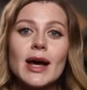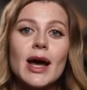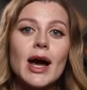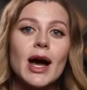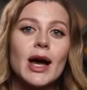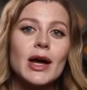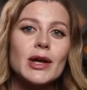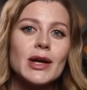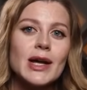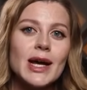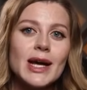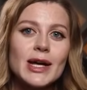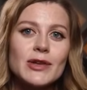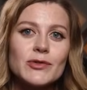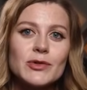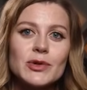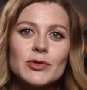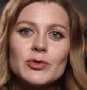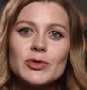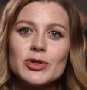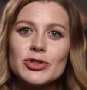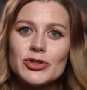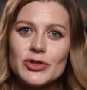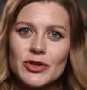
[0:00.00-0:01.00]

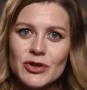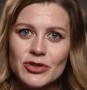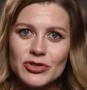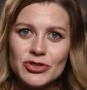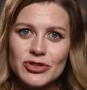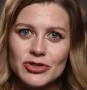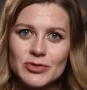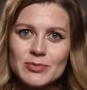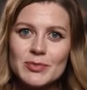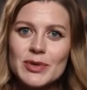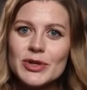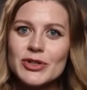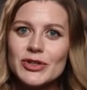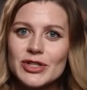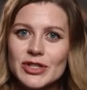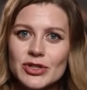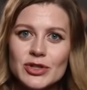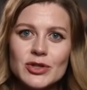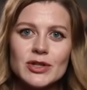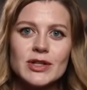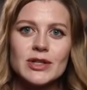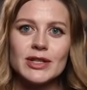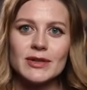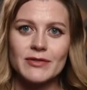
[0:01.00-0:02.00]
Archival research is
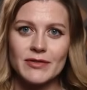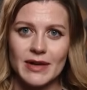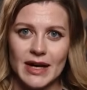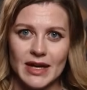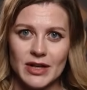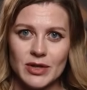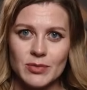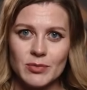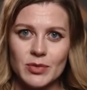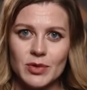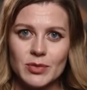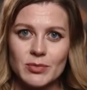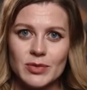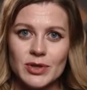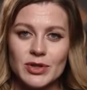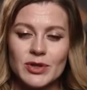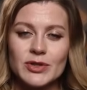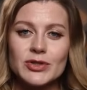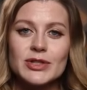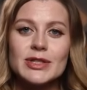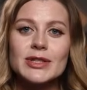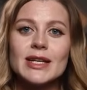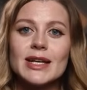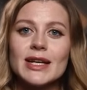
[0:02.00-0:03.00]
particularly valuable
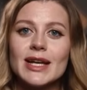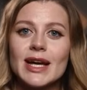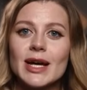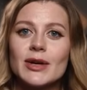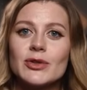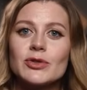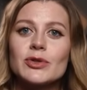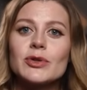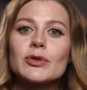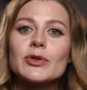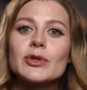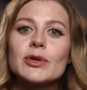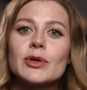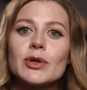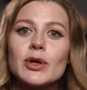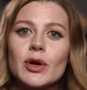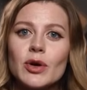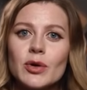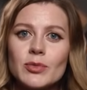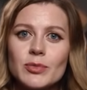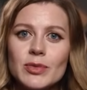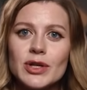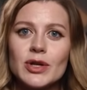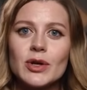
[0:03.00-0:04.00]
because it allows you to
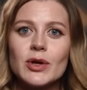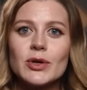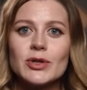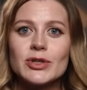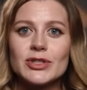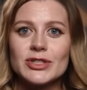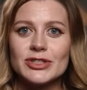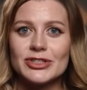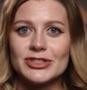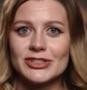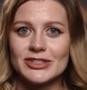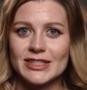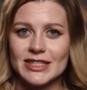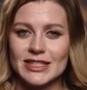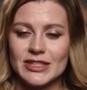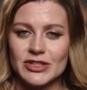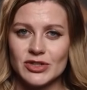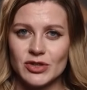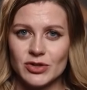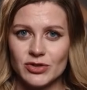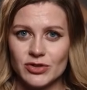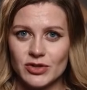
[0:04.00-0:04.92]
go beyond a single